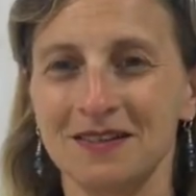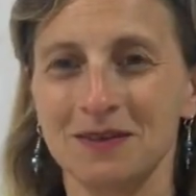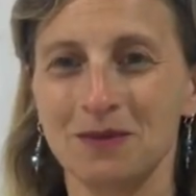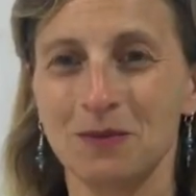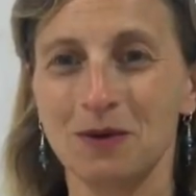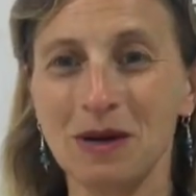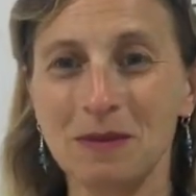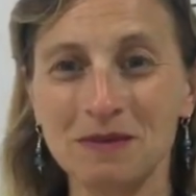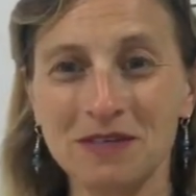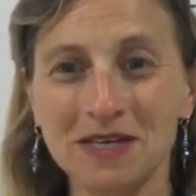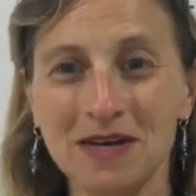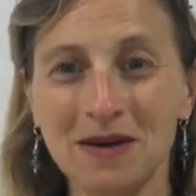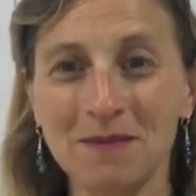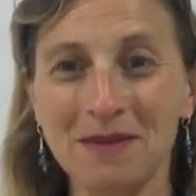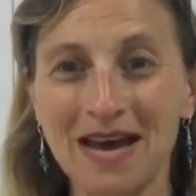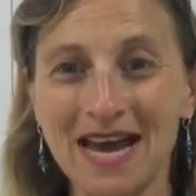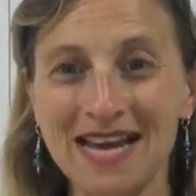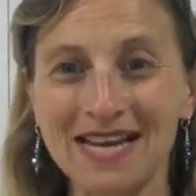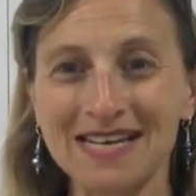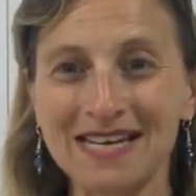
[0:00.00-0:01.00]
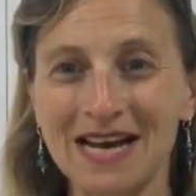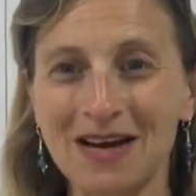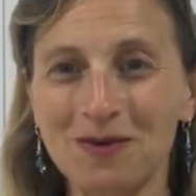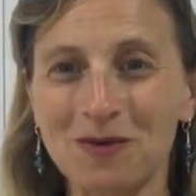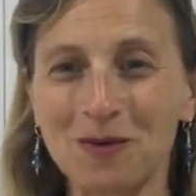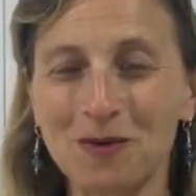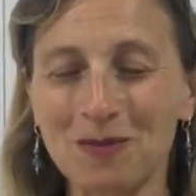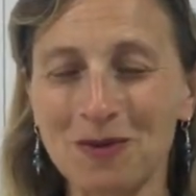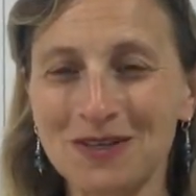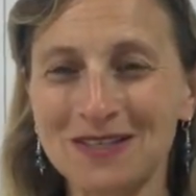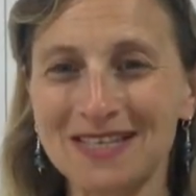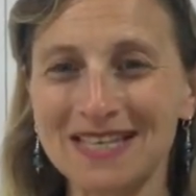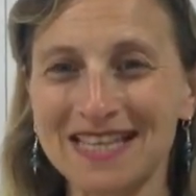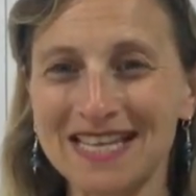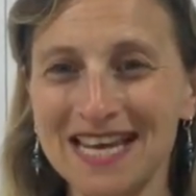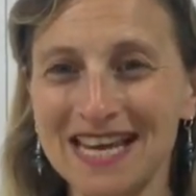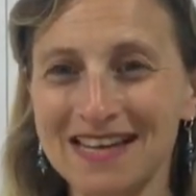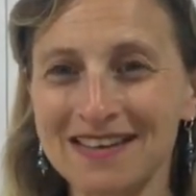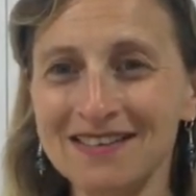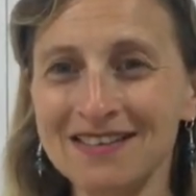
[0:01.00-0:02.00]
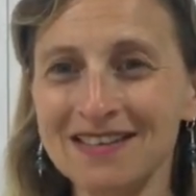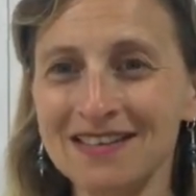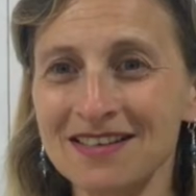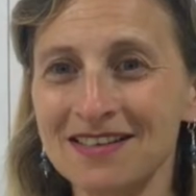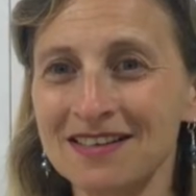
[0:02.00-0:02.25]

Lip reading: We're up to number 8 now, almost at the end.